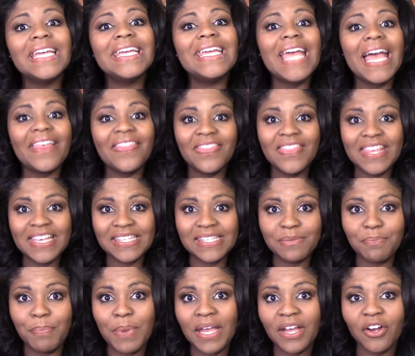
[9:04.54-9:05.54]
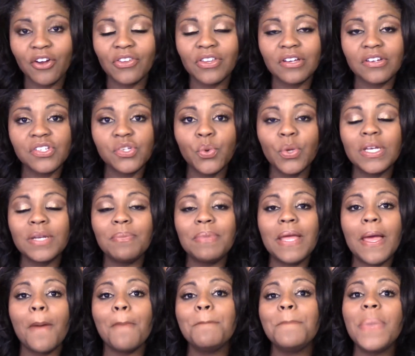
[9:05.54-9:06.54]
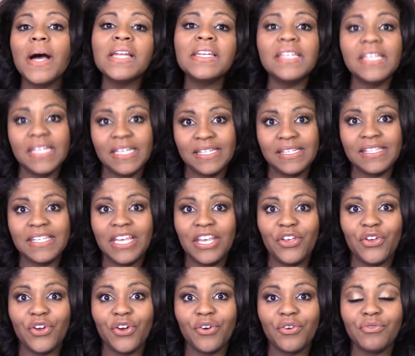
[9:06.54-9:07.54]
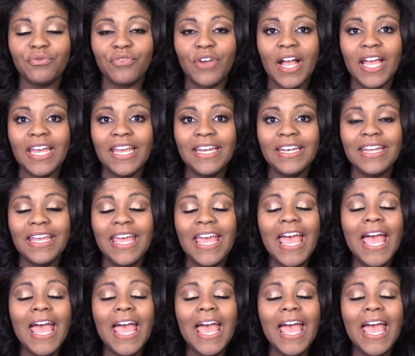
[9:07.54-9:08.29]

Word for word: get this bigger. There's going to be abundance here, right?